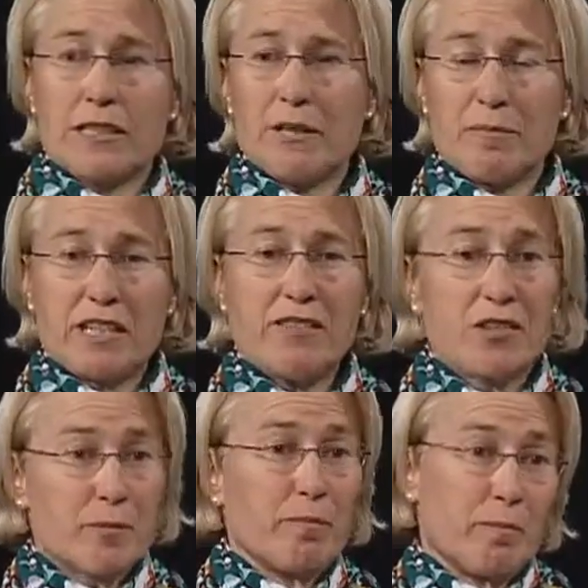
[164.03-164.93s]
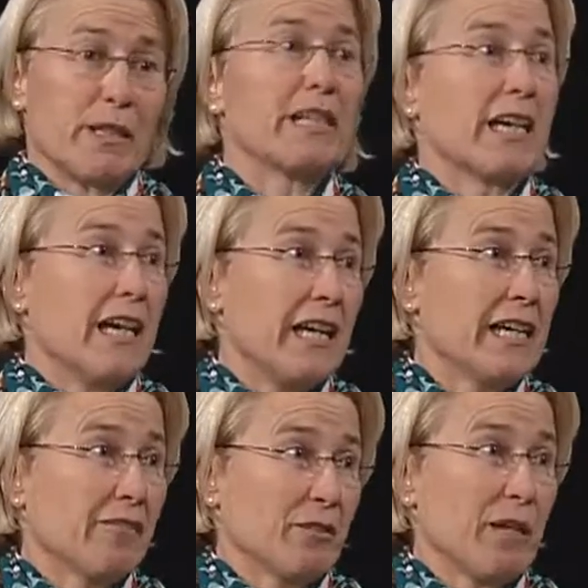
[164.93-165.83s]
Um, Eva's been in it. I
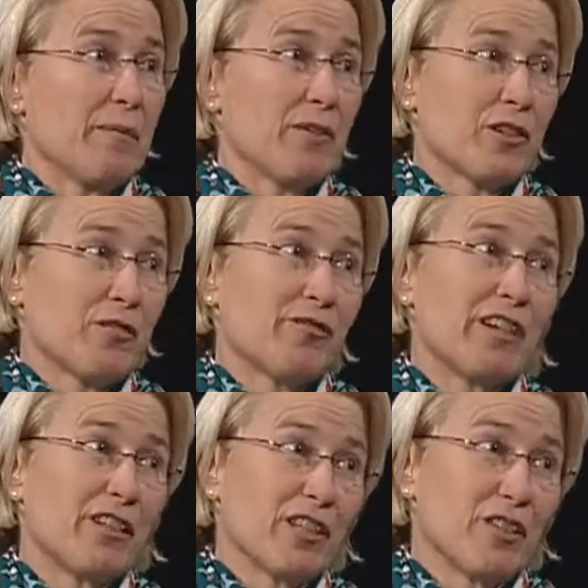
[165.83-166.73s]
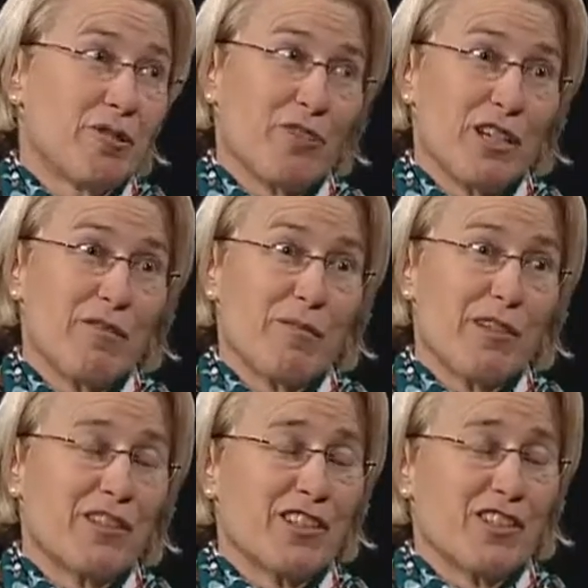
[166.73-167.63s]
haven't. I'm still fairly new, seven
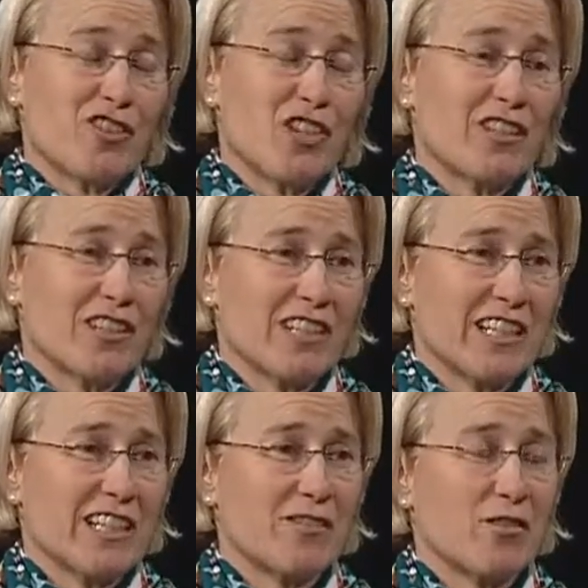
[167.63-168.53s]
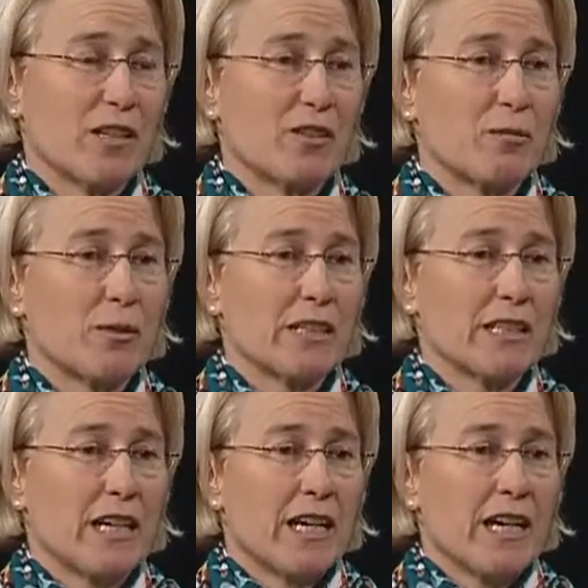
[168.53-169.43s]
months in the chair as executive director, but
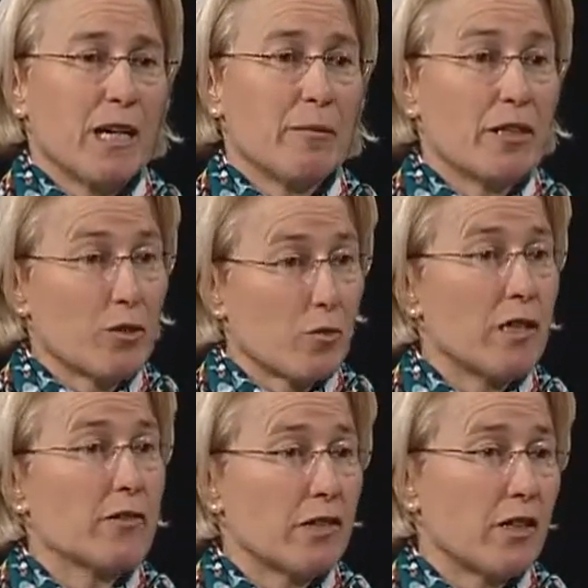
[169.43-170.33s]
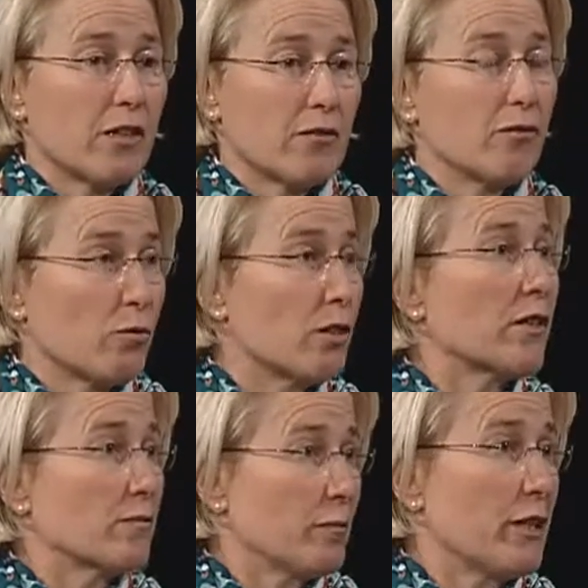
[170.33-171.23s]
um, it is one of our
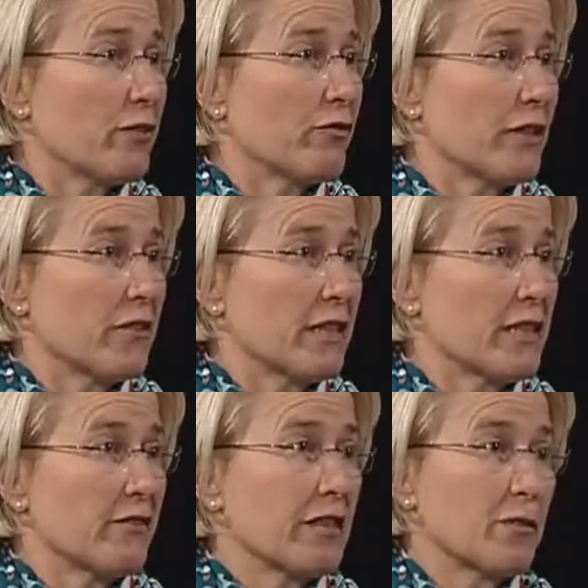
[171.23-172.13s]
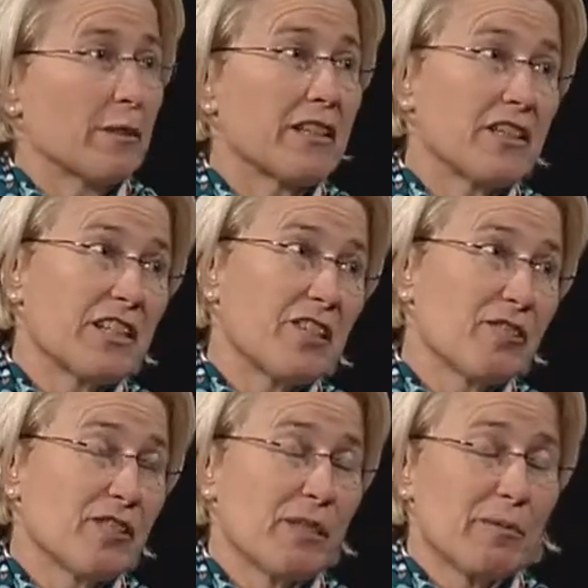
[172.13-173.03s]
four major fundraising events because the other
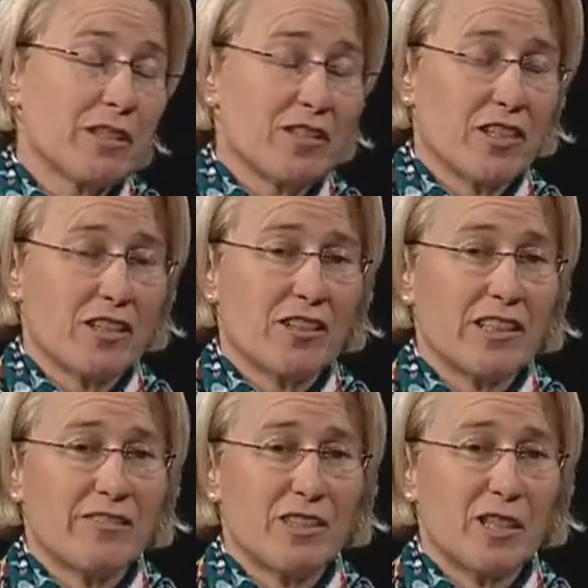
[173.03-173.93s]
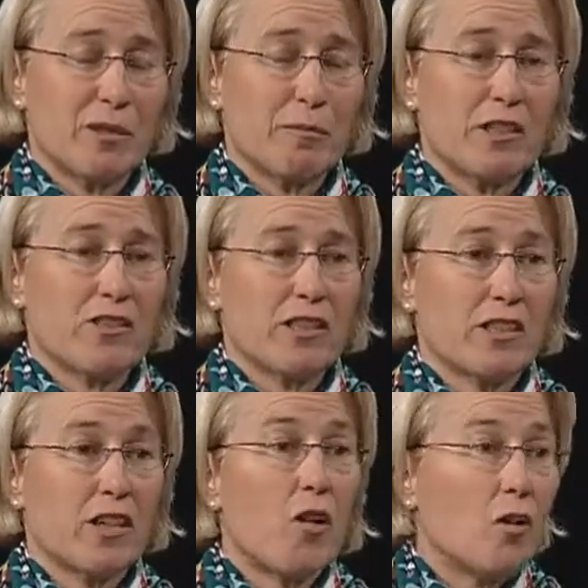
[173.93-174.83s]
thing about the center that I forgot to mention is
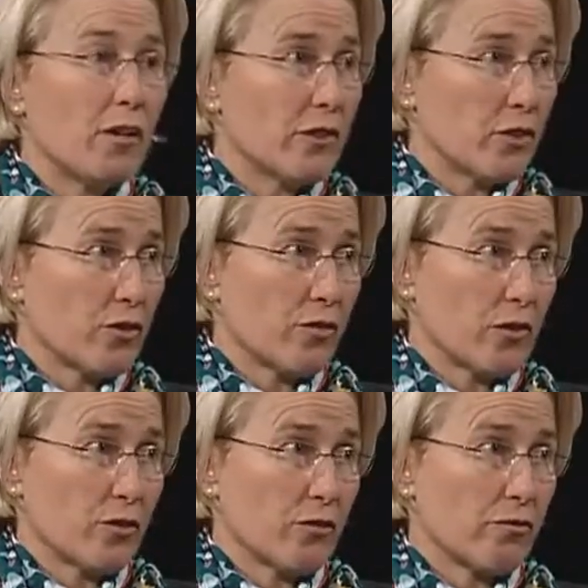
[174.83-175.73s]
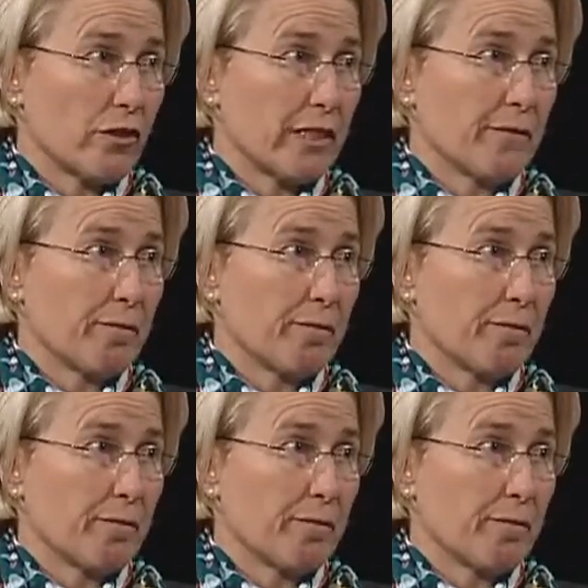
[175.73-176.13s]
all of our services are free.